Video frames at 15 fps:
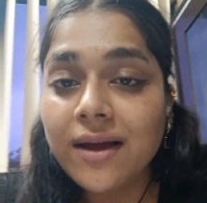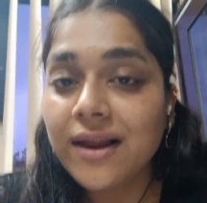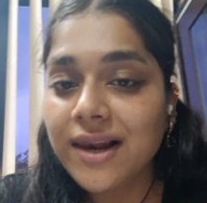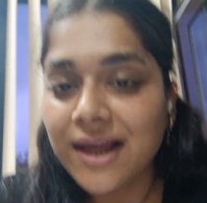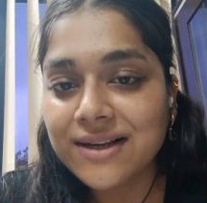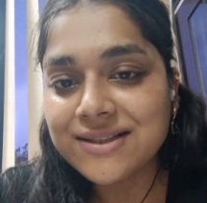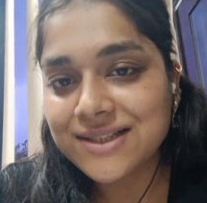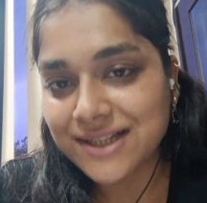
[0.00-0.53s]

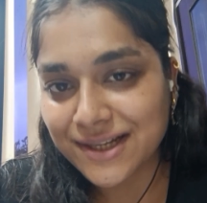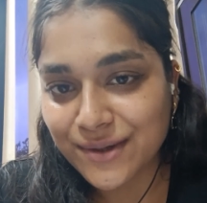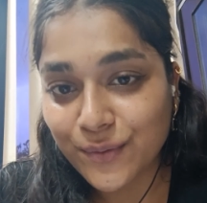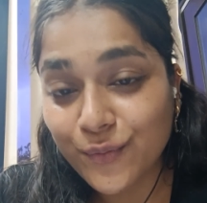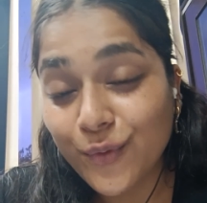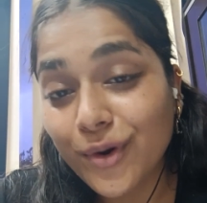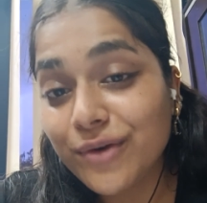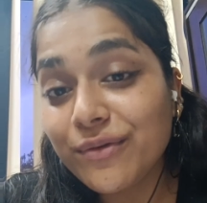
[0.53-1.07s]
Lastly,
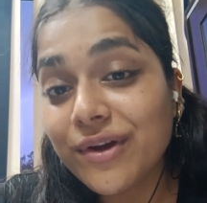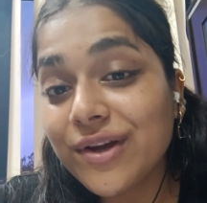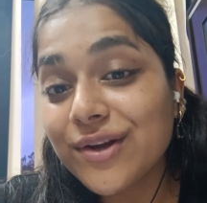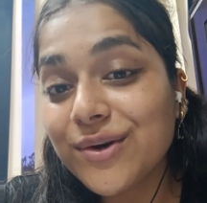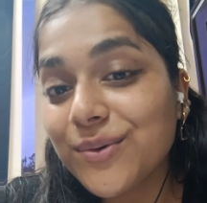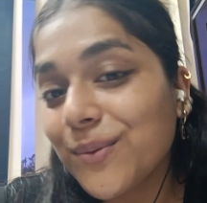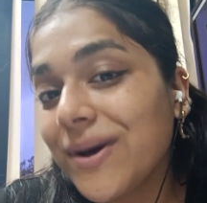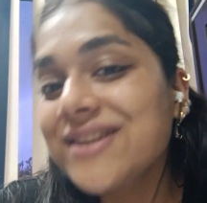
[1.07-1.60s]
what we can
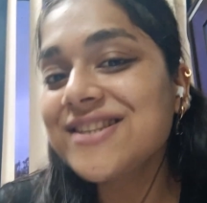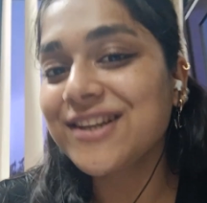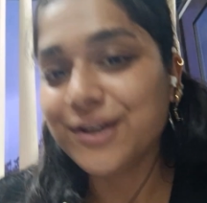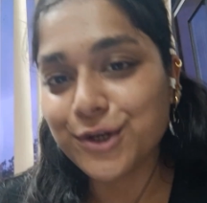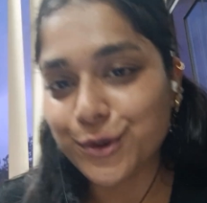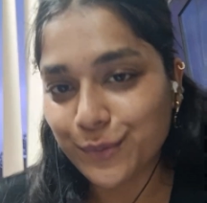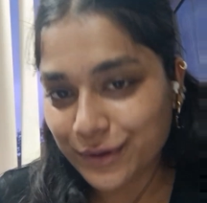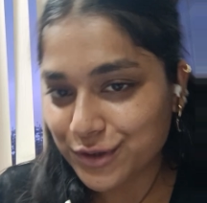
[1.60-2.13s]
do as
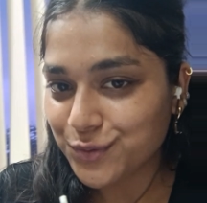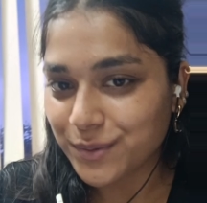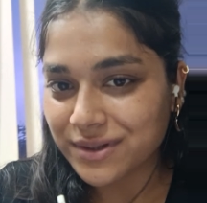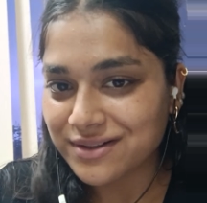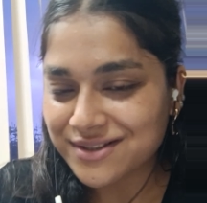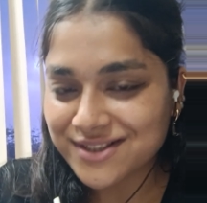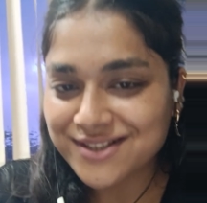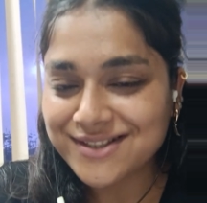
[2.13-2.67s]

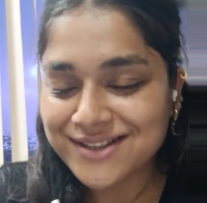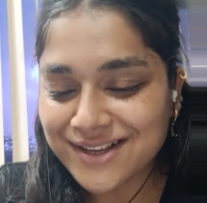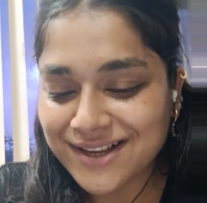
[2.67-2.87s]
individuals.